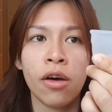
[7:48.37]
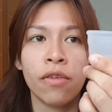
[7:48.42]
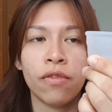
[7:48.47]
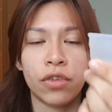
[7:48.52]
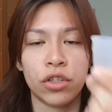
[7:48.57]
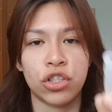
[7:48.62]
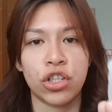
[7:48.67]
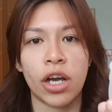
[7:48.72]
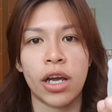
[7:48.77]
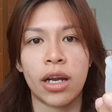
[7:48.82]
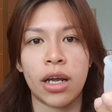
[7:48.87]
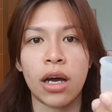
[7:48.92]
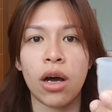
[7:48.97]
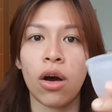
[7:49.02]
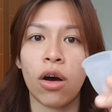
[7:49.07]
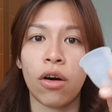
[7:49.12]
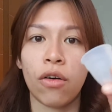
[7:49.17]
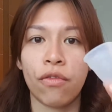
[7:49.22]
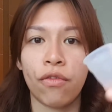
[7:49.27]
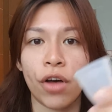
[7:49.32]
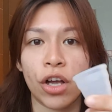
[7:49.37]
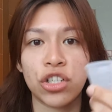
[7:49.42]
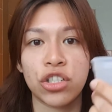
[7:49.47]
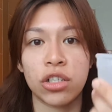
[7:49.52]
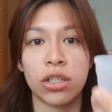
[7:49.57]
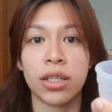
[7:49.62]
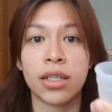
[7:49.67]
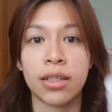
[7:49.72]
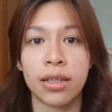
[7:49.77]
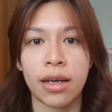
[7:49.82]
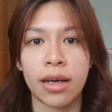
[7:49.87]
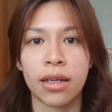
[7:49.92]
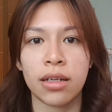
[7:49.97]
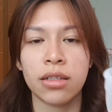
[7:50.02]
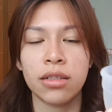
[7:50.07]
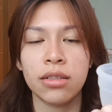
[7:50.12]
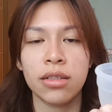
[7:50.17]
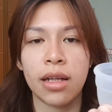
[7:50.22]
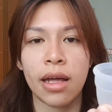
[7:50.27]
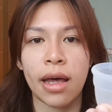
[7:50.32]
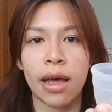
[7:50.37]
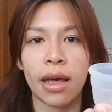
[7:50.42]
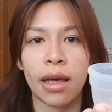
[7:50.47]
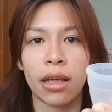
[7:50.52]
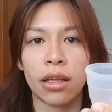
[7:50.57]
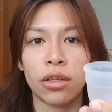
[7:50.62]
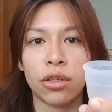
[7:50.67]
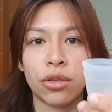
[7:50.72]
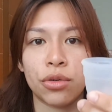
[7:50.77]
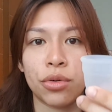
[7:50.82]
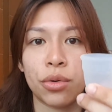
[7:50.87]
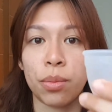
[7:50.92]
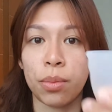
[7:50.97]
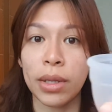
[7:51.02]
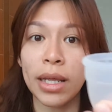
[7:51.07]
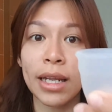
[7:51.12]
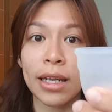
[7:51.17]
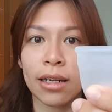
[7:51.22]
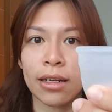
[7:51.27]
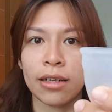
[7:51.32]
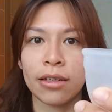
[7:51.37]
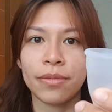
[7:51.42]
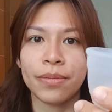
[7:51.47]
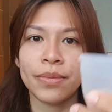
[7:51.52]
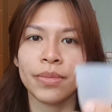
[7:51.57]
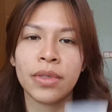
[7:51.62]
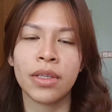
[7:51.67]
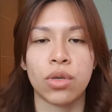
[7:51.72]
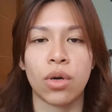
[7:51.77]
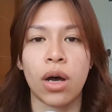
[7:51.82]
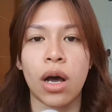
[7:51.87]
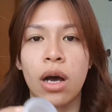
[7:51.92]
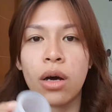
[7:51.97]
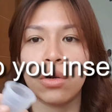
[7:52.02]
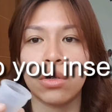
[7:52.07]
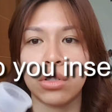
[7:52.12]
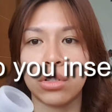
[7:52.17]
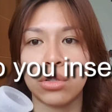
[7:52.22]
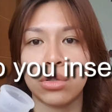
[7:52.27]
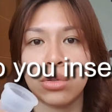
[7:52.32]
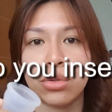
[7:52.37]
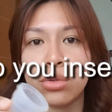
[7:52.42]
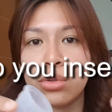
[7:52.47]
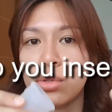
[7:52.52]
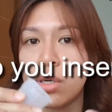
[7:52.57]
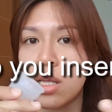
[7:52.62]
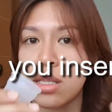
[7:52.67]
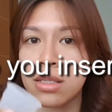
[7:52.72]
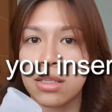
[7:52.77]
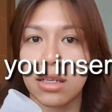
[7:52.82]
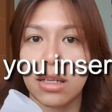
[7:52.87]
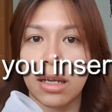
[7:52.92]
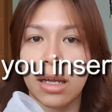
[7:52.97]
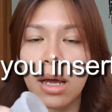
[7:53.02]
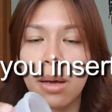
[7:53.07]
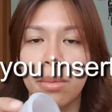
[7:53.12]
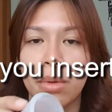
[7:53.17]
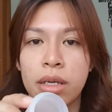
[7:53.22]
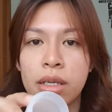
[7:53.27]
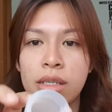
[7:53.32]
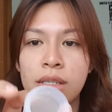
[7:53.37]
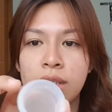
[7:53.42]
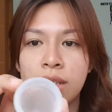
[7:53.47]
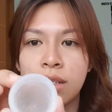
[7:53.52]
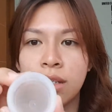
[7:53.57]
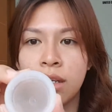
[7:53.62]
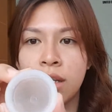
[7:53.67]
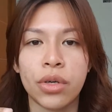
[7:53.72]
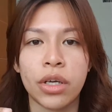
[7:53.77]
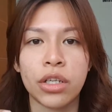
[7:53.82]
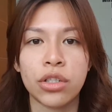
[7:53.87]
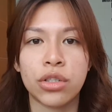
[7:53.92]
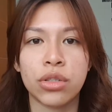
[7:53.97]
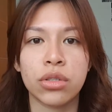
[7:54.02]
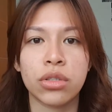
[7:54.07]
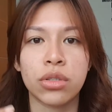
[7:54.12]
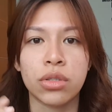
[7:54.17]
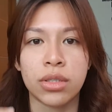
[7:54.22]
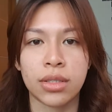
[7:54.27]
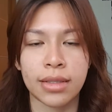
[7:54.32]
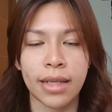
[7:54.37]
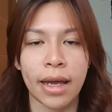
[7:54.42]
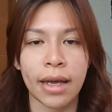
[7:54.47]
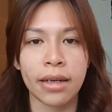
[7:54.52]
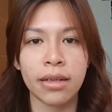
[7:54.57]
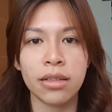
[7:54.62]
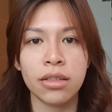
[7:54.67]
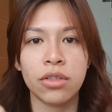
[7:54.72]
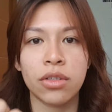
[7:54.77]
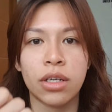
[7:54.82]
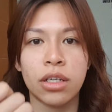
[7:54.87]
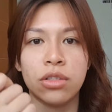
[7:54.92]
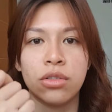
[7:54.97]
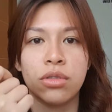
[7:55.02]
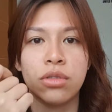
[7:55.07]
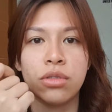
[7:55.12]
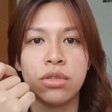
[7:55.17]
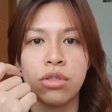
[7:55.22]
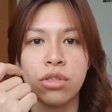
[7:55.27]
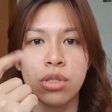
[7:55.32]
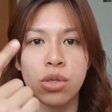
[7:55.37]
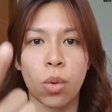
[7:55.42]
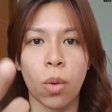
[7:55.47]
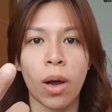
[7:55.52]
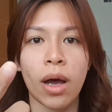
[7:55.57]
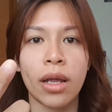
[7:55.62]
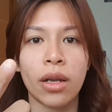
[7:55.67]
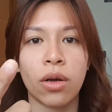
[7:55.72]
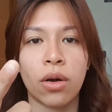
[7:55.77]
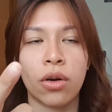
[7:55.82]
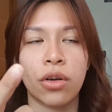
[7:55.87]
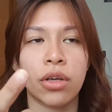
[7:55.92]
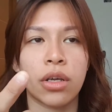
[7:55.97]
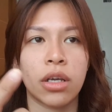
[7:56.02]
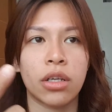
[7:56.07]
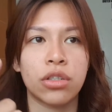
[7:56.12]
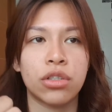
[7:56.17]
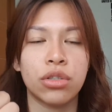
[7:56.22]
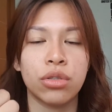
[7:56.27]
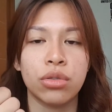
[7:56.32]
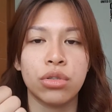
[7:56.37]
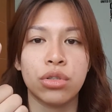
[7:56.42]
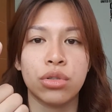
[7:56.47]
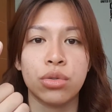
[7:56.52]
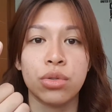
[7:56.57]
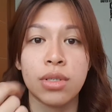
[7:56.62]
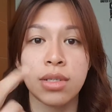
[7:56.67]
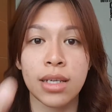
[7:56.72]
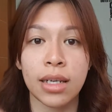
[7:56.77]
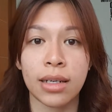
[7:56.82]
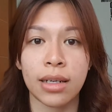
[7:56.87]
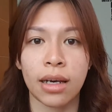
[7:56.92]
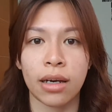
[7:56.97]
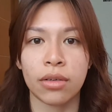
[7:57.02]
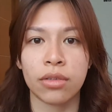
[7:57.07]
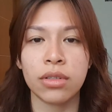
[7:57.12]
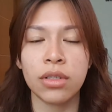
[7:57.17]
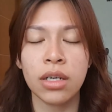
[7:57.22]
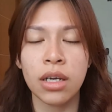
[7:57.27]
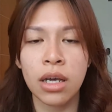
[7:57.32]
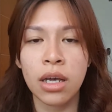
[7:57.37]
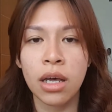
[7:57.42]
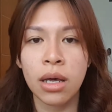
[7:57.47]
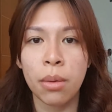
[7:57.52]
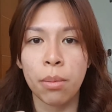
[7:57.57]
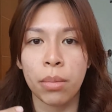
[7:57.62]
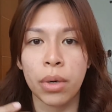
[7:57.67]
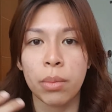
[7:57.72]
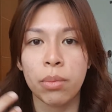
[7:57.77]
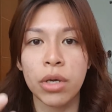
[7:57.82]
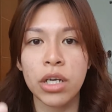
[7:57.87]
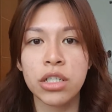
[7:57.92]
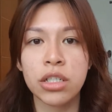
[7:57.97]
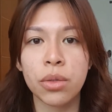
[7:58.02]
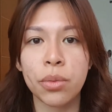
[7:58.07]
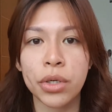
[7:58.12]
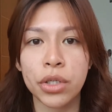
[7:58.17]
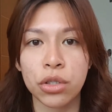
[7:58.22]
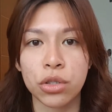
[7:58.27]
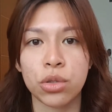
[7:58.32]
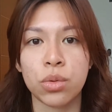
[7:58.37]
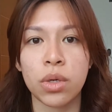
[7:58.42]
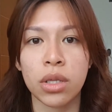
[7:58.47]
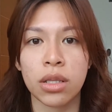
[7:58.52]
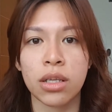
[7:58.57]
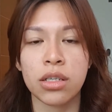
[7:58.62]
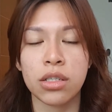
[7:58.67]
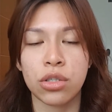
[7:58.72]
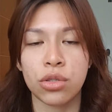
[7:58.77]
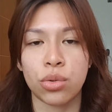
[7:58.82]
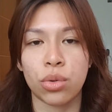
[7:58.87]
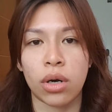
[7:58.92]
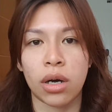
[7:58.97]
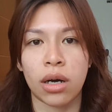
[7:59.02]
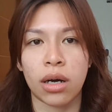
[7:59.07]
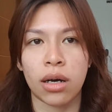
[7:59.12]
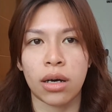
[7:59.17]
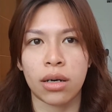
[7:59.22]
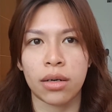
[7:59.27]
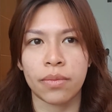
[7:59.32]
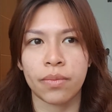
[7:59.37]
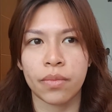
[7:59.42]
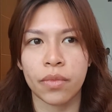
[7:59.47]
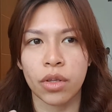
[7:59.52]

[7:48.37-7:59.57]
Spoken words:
vagina or vaginal canal and you bleed in it. So how do you insert the cup is, you can choose to stand, you can choose to squat, or you can choose to sit down. But make sure when you're doing this, you are